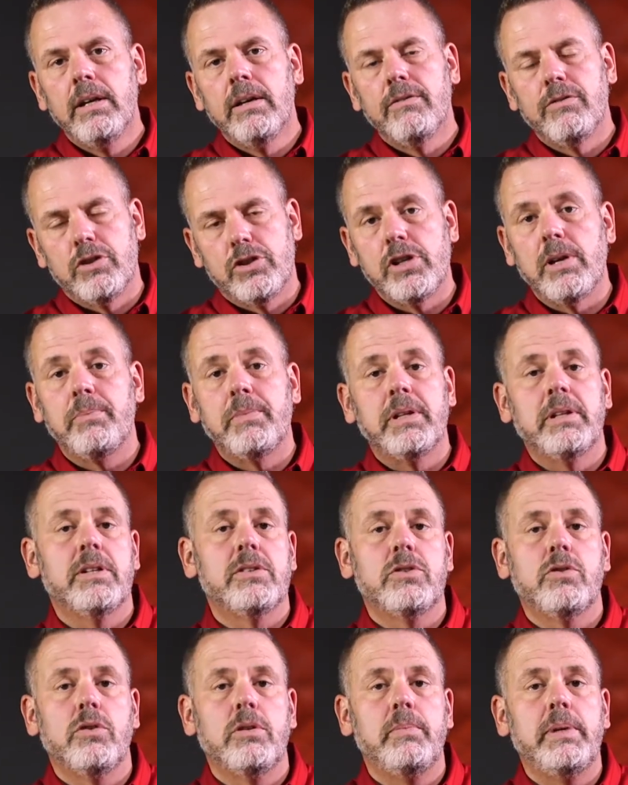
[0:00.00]
for something
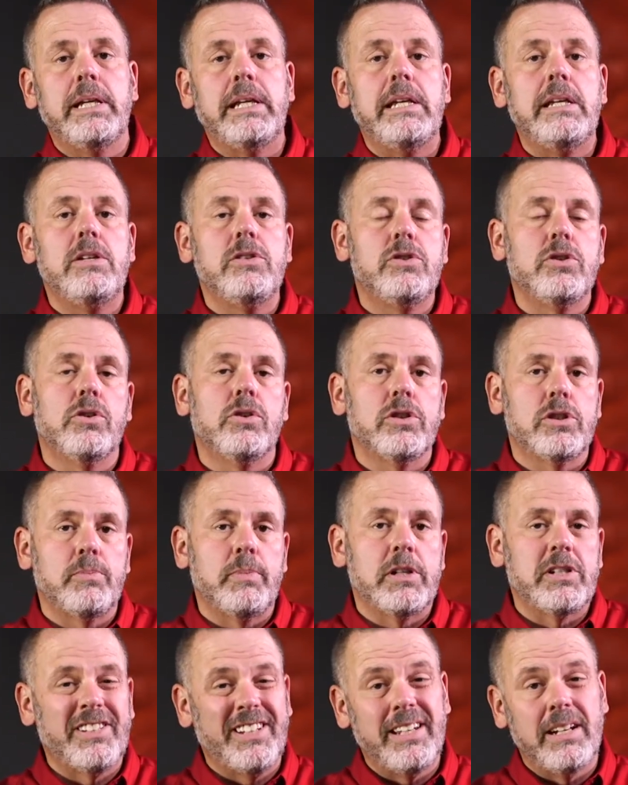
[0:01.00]
that's going to be easier,
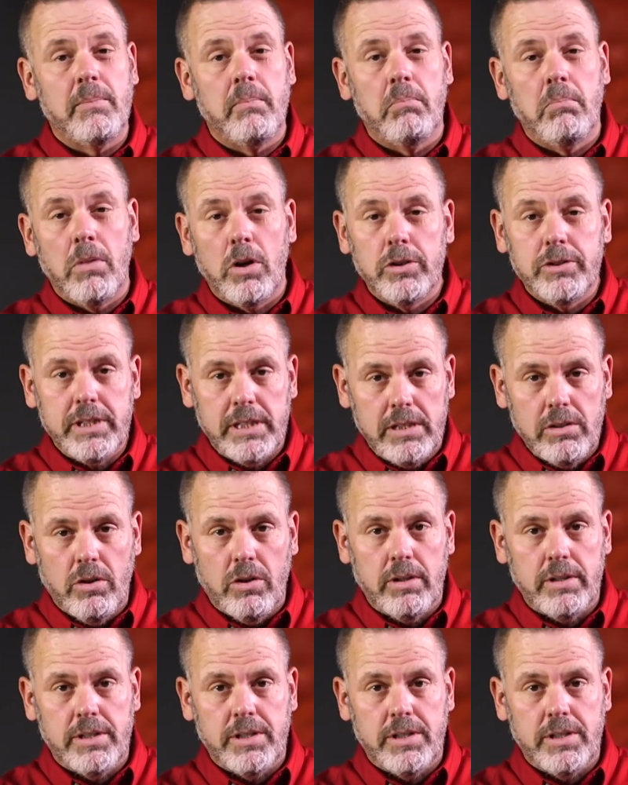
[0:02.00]
especially in a multi-dog